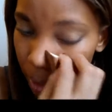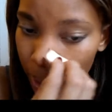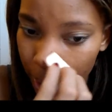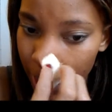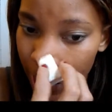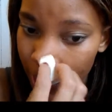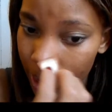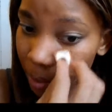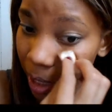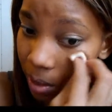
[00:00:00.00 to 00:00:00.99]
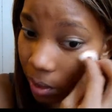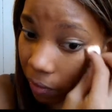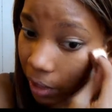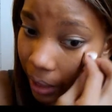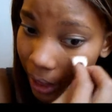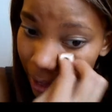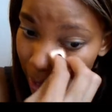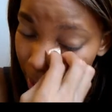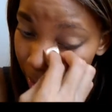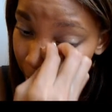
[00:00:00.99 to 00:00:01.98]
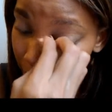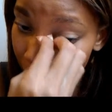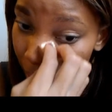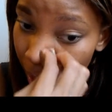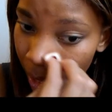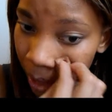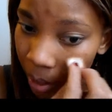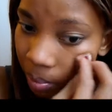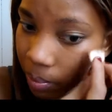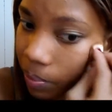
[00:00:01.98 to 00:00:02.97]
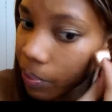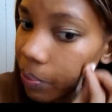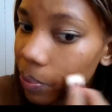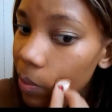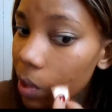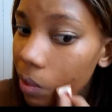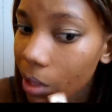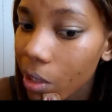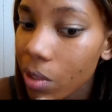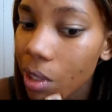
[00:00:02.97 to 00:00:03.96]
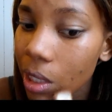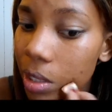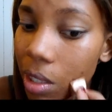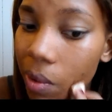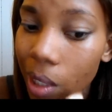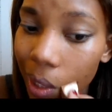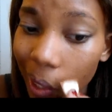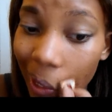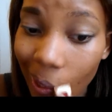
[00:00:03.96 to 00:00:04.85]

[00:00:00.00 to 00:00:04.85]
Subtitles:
this just makes me feel like it's summertime when there's really snow on the ground